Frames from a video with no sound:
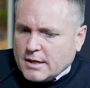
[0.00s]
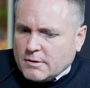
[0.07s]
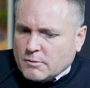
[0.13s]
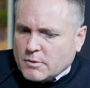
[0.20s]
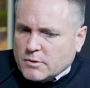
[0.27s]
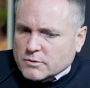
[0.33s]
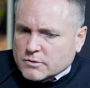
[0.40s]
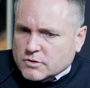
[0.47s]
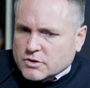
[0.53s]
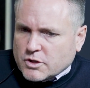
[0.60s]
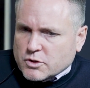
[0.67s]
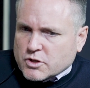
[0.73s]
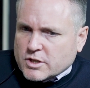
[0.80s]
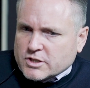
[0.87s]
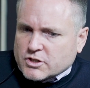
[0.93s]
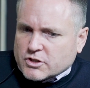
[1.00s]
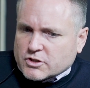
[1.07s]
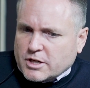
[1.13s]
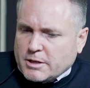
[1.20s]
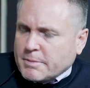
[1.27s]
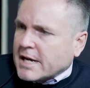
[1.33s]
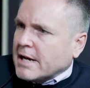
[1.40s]
well, social is just
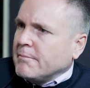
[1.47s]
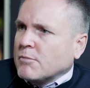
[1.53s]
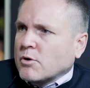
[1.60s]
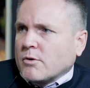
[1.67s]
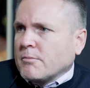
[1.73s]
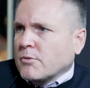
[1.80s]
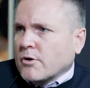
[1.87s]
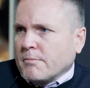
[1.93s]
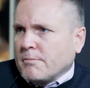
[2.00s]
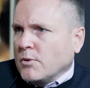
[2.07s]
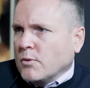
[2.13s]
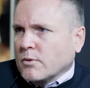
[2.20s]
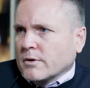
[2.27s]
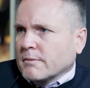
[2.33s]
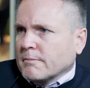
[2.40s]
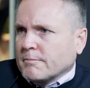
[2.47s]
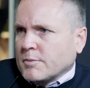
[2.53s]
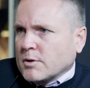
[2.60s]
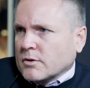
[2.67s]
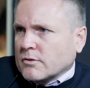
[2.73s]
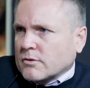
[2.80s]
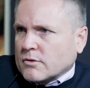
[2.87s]
going to become more and more important,
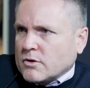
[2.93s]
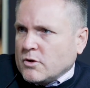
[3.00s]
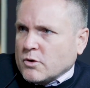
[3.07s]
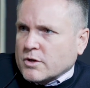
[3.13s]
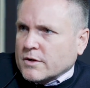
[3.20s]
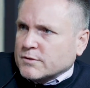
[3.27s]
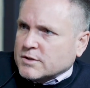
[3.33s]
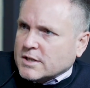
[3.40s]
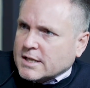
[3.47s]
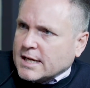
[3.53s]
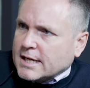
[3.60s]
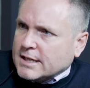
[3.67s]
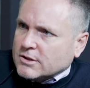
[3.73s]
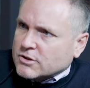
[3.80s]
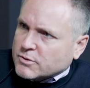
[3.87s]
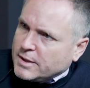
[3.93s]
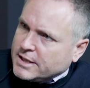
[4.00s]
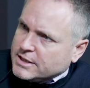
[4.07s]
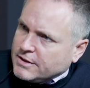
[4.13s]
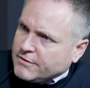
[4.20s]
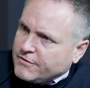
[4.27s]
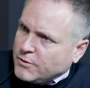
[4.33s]
but you could have said that in
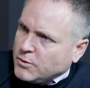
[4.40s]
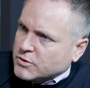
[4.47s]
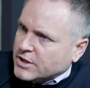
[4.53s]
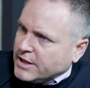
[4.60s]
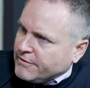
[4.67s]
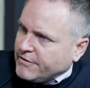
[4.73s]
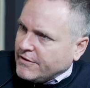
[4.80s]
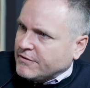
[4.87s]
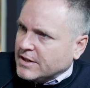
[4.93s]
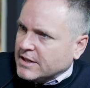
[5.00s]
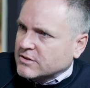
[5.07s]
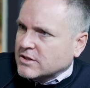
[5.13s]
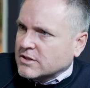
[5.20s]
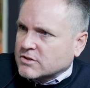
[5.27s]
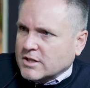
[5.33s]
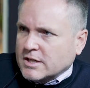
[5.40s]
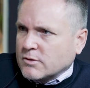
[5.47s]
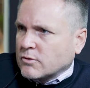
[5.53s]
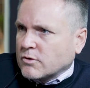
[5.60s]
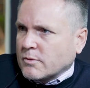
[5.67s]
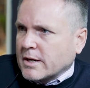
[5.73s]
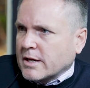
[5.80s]
2014, 15, 16,
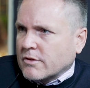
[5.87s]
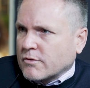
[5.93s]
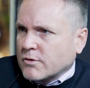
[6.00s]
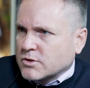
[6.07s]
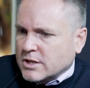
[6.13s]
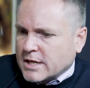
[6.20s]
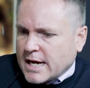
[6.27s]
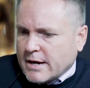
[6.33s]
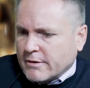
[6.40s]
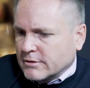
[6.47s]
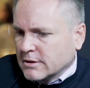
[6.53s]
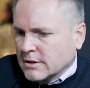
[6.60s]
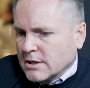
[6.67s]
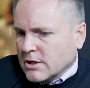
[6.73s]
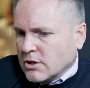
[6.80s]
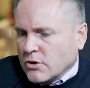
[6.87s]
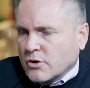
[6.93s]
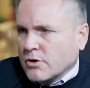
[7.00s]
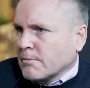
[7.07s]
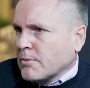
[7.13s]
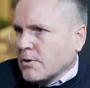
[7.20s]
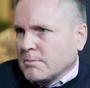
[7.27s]
all the way through to now. You
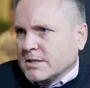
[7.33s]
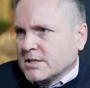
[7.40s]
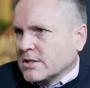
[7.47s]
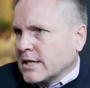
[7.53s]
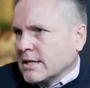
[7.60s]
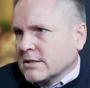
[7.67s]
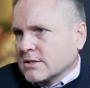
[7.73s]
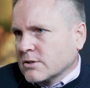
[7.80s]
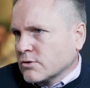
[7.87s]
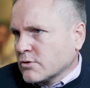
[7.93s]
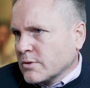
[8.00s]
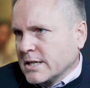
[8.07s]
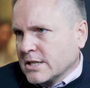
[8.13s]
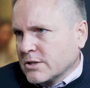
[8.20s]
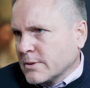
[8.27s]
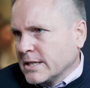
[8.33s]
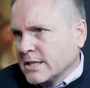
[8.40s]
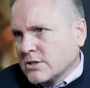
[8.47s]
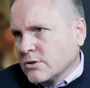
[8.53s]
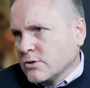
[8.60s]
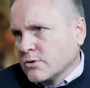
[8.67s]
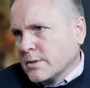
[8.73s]
can probably say it until
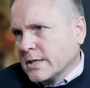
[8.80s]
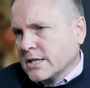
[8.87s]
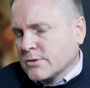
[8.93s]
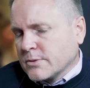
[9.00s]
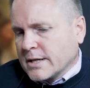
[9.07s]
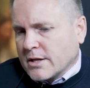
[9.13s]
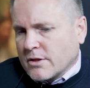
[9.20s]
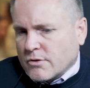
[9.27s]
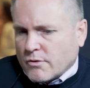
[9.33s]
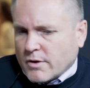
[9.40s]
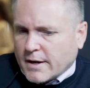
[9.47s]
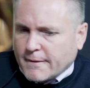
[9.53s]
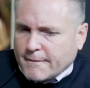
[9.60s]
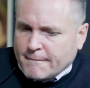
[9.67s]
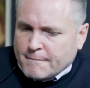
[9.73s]
2022, 2023.